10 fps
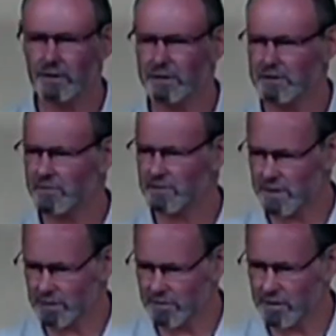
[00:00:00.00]
news of
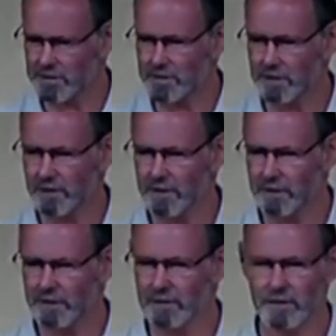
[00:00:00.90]
salvation,
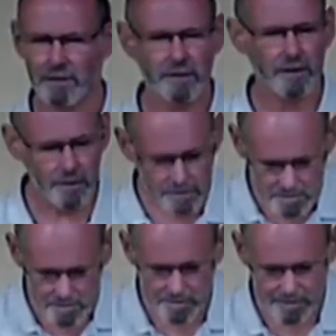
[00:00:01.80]
the
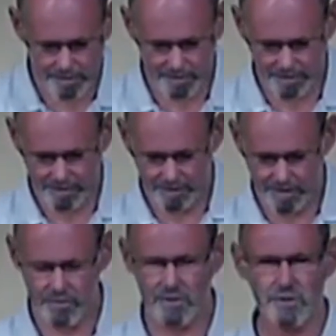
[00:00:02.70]
gospel.
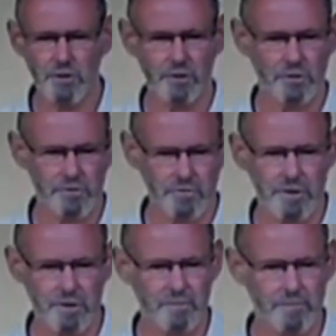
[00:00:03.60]
And the church
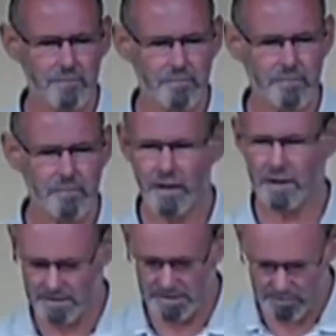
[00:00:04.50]
grew
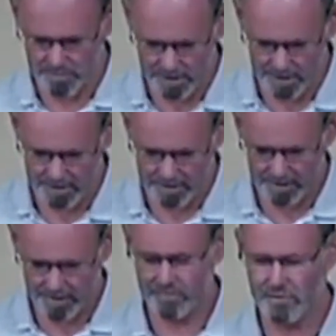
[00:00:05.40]
and spread,
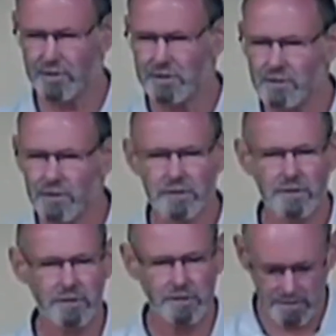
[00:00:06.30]
first to the
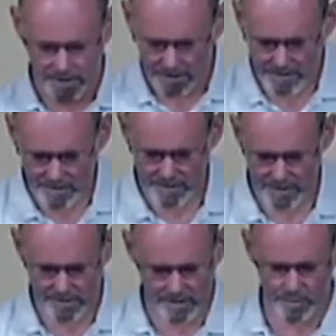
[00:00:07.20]
Jews, then to the
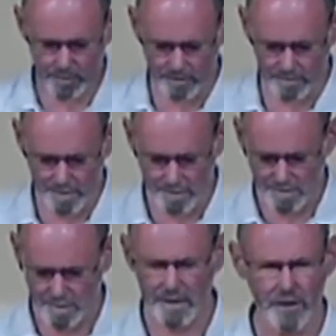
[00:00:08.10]
Gentile world.
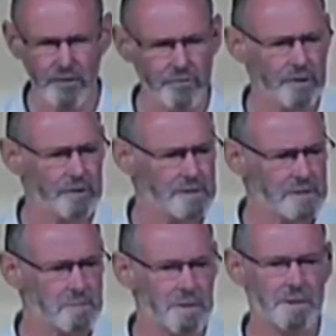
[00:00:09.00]
And it grew
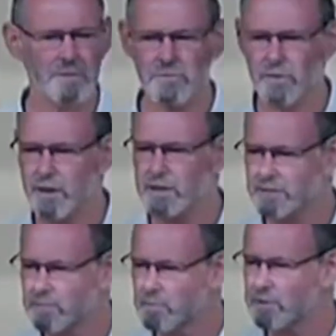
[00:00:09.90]
despite the
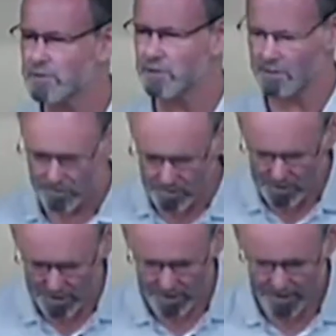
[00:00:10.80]
fires of
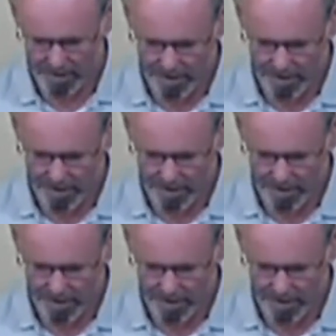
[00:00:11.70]
persecution